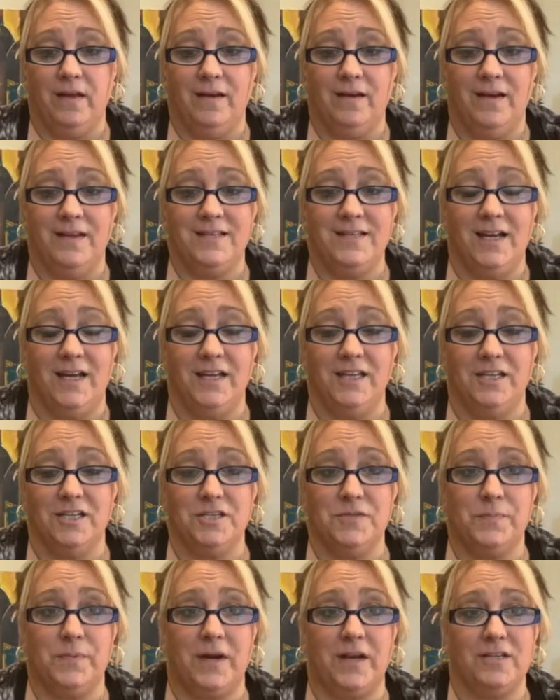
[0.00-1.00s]
Italian
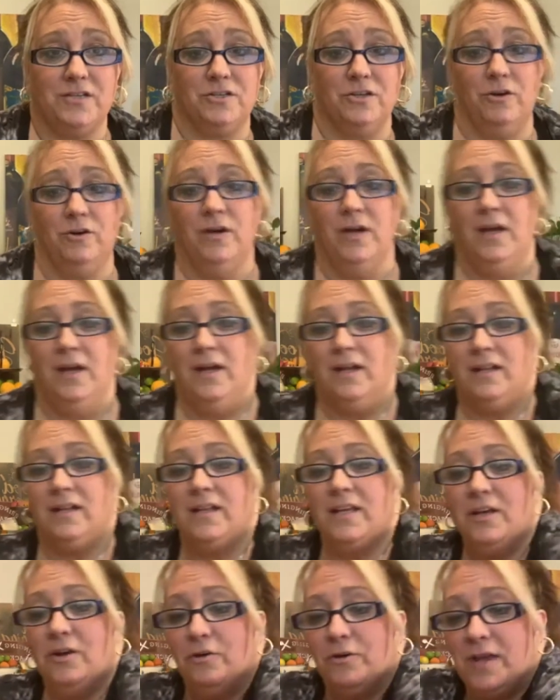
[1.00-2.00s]
espresso.
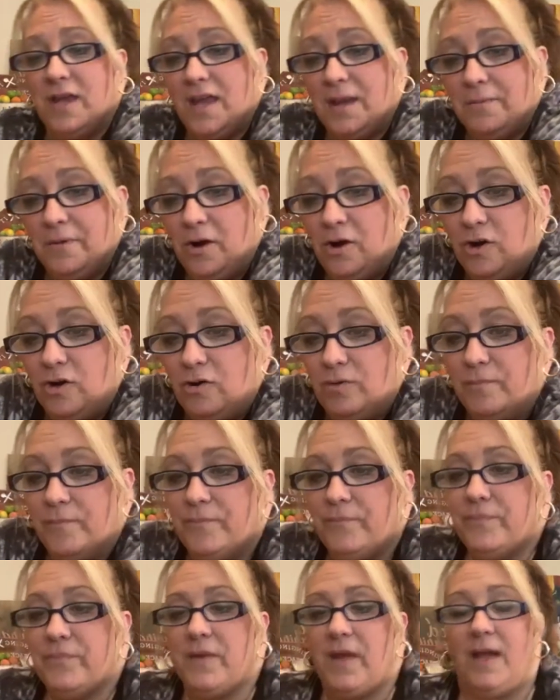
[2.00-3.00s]
Leo came home.
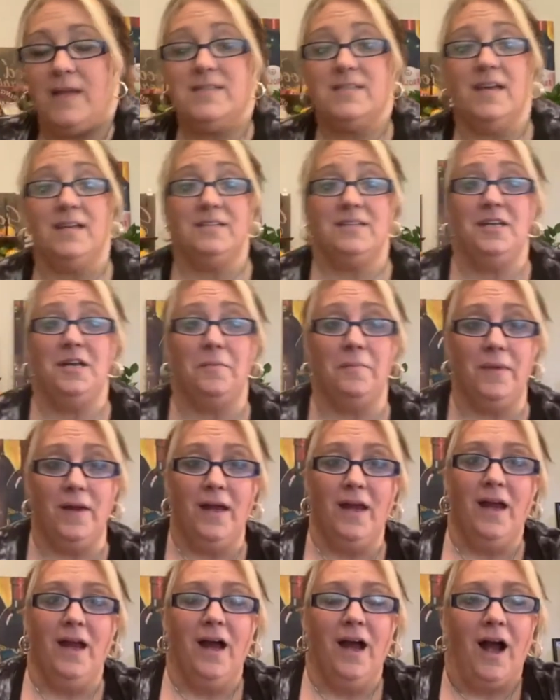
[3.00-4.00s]

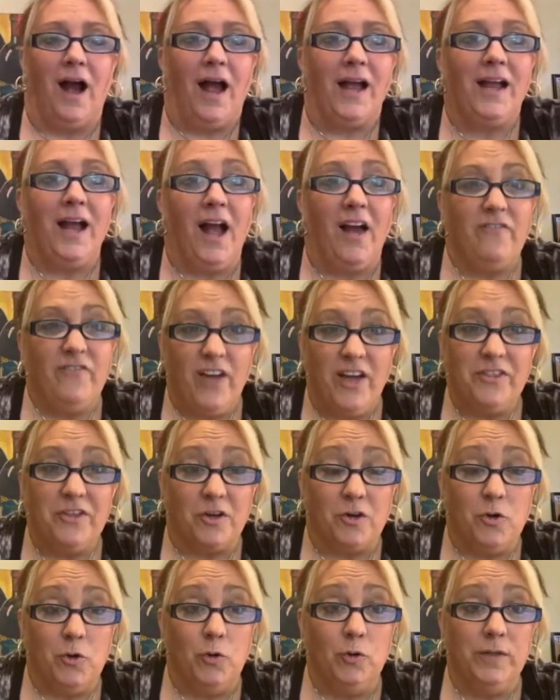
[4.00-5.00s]
I found the
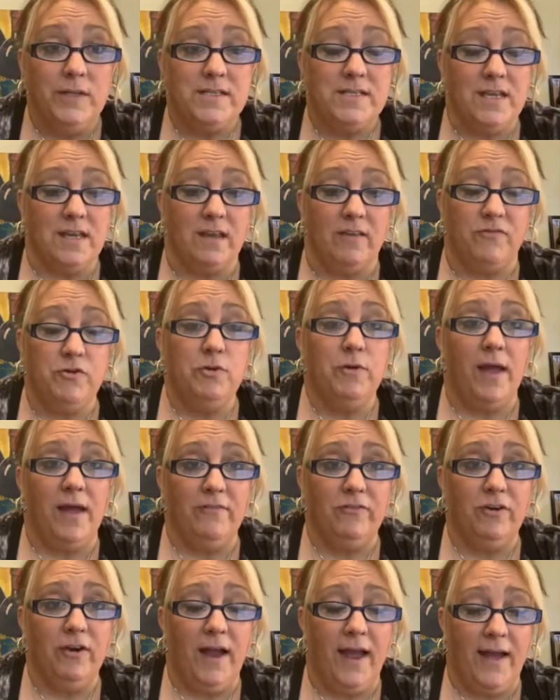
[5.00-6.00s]
coolest thing. If you
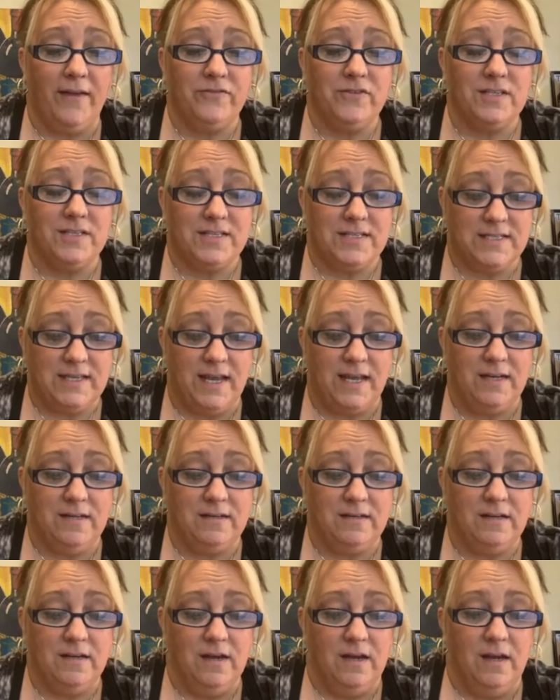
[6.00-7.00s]
ever have to
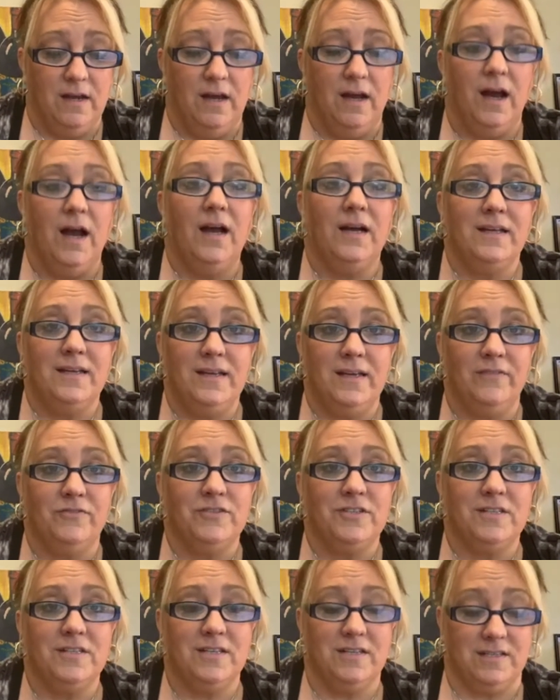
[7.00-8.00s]
send a
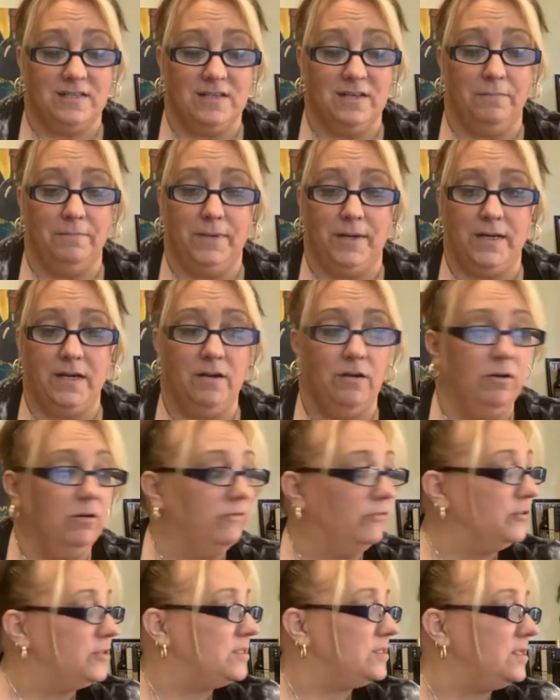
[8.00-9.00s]
gift to somebody
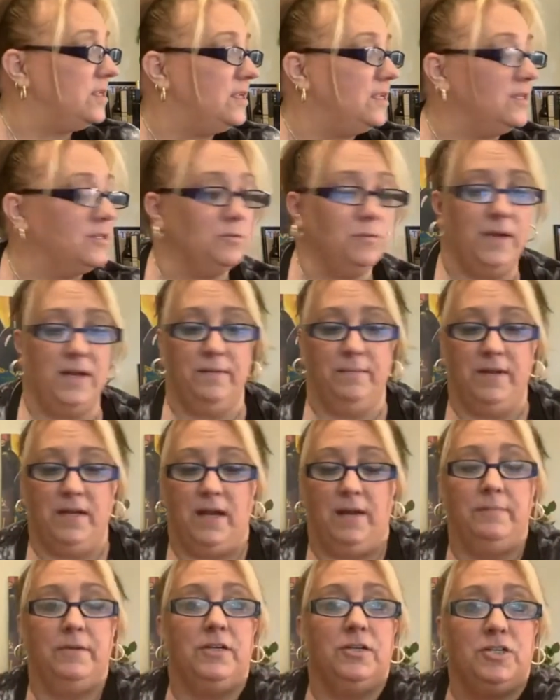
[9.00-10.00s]
overseas, wait a minute,
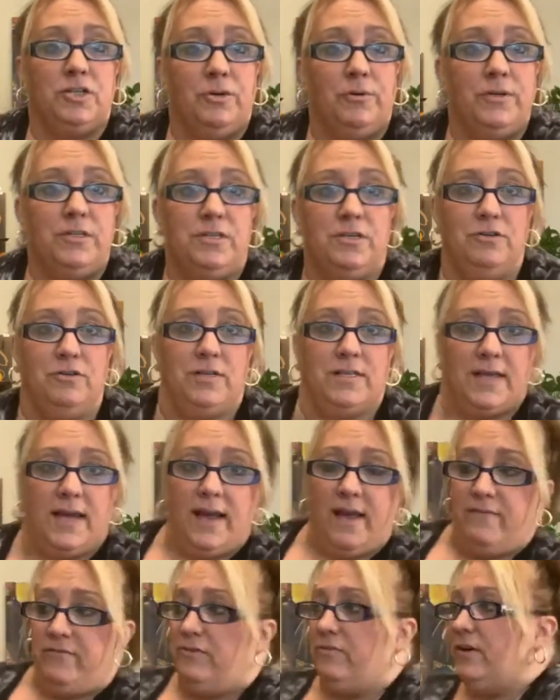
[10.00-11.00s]
I'm going to show it to you because I
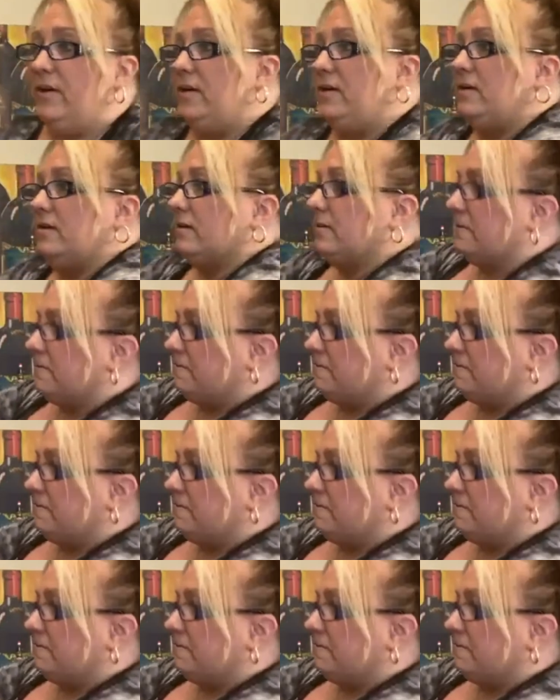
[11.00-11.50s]
have it right here.